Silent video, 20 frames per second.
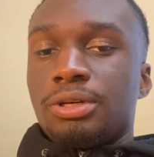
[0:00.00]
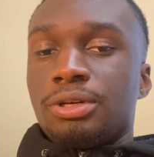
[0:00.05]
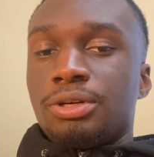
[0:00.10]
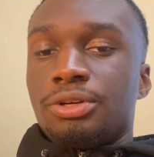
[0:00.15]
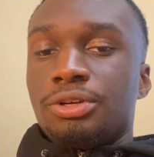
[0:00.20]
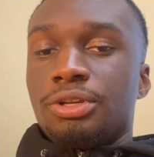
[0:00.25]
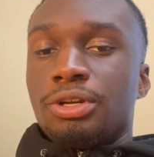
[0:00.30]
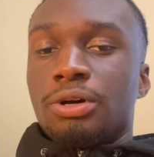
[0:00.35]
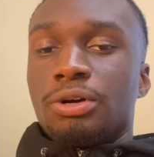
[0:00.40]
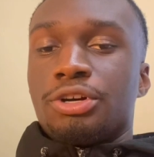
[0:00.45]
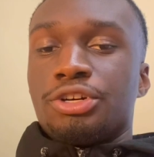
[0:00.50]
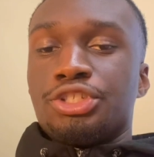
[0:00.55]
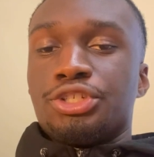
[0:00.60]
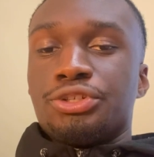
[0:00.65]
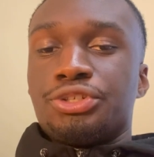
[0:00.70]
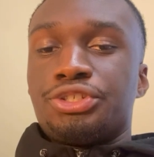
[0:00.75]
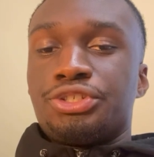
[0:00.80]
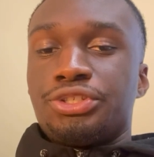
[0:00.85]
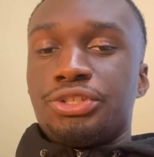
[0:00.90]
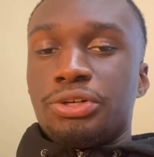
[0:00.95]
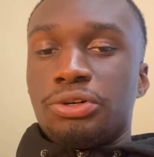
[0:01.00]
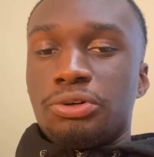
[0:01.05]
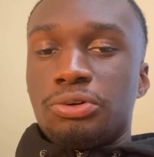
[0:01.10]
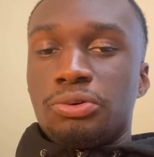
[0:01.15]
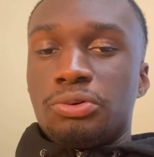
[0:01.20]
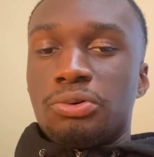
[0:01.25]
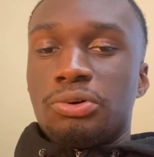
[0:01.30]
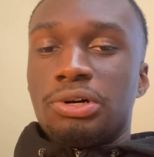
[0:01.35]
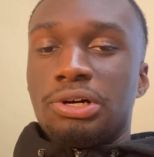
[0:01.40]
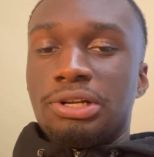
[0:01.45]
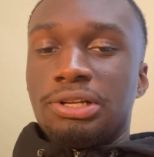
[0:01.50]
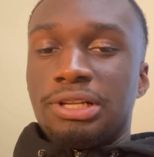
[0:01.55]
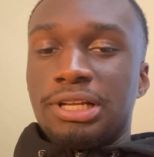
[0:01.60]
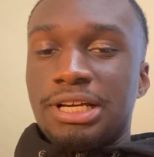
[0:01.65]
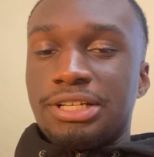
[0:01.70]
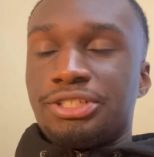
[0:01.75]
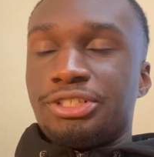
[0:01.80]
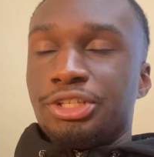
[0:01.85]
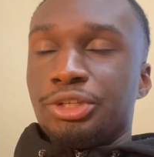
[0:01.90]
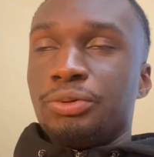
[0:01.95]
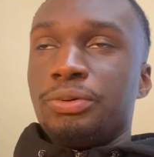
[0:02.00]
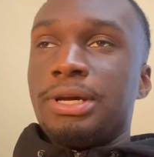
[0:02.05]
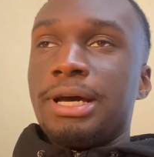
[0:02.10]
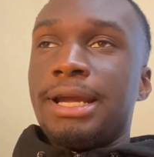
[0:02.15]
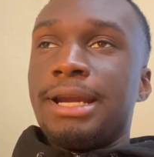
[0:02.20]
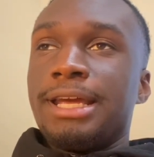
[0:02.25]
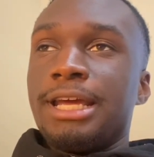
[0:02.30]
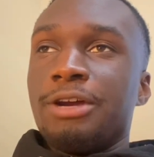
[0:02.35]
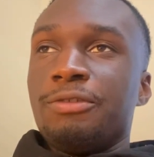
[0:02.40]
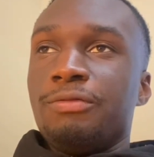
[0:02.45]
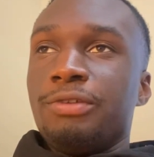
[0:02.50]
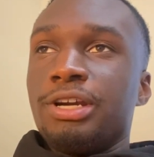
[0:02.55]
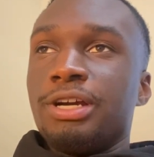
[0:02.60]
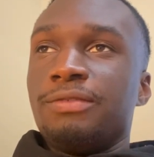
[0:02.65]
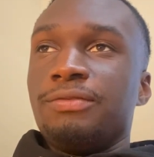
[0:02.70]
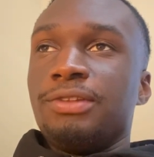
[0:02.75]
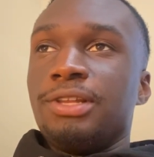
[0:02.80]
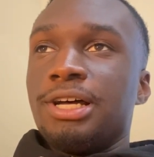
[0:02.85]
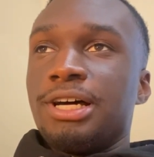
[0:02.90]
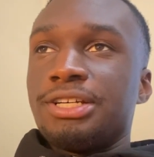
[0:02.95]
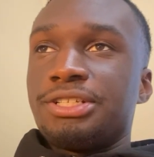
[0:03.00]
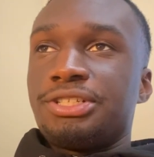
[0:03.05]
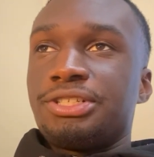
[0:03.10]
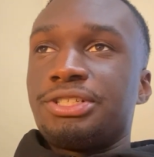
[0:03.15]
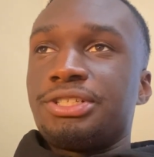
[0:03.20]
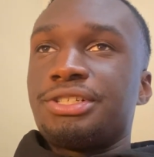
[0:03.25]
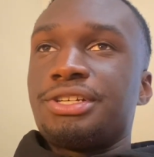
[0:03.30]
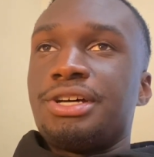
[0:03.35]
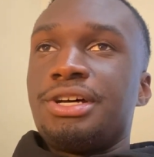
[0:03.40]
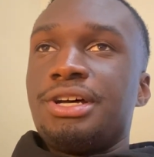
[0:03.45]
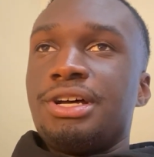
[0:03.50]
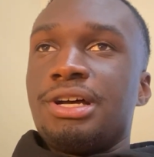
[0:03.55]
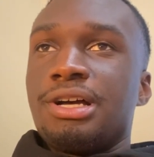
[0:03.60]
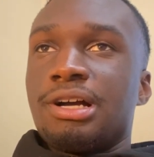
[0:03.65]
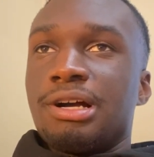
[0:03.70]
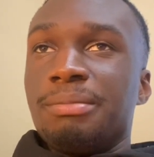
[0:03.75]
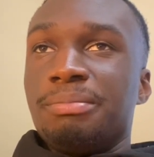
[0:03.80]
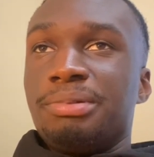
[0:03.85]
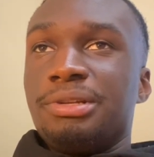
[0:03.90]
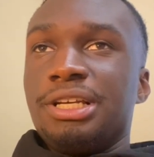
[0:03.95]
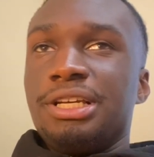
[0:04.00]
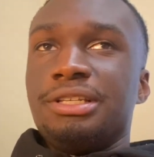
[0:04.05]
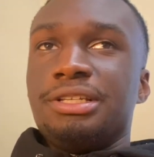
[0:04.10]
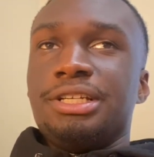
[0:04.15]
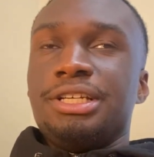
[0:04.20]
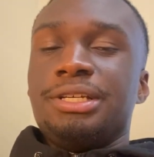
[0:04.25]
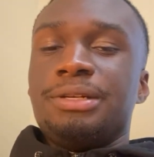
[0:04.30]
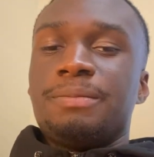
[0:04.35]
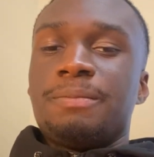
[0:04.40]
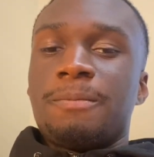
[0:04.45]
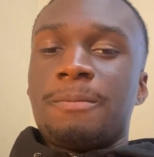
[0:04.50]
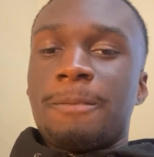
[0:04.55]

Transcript: You know, because you're still lusting. You got to get rid of lust completely.